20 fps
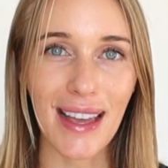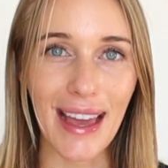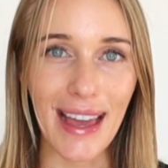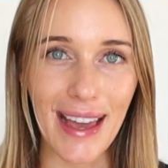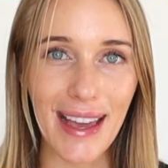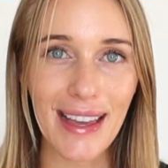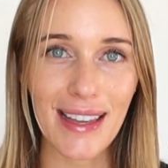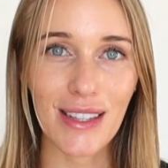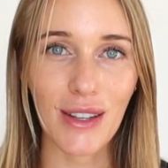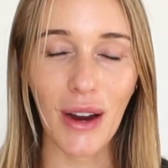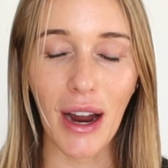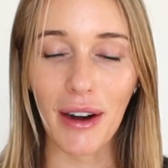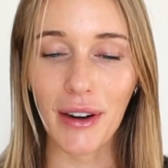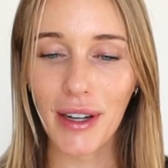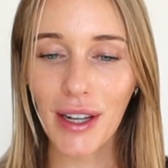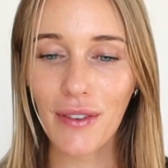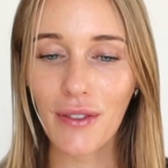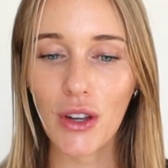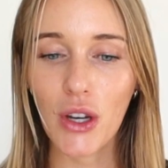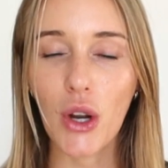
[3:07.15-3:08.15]
is or I
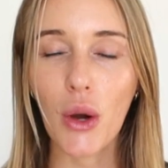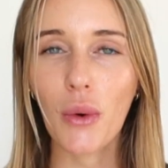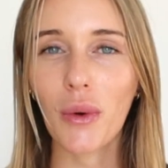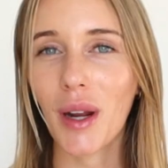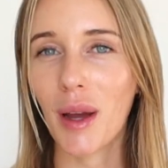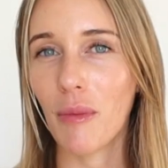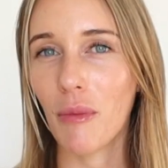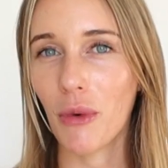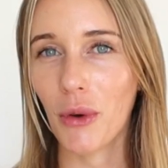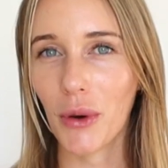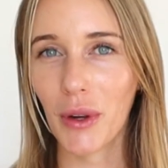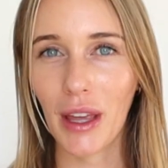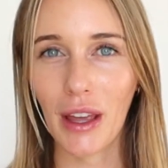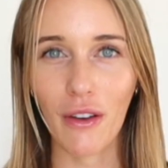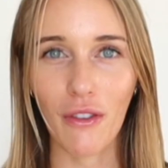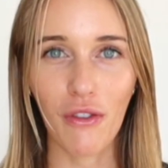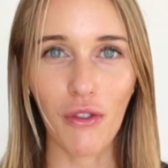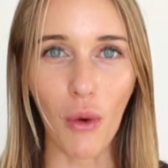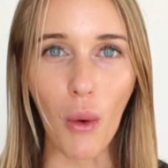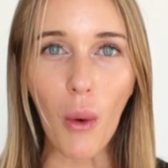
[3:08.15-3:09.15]
don't even know what I'm
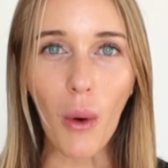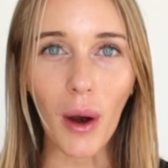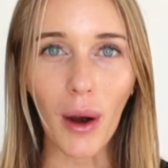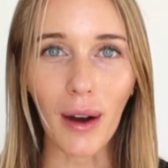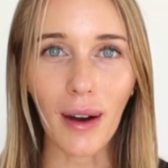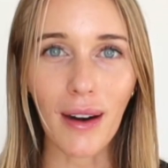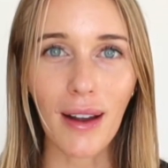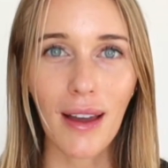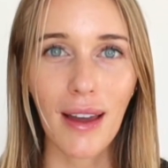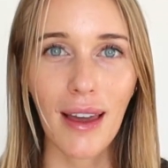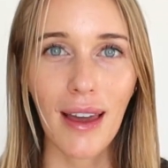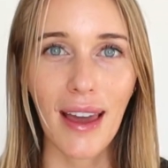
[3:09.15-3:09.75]
working for.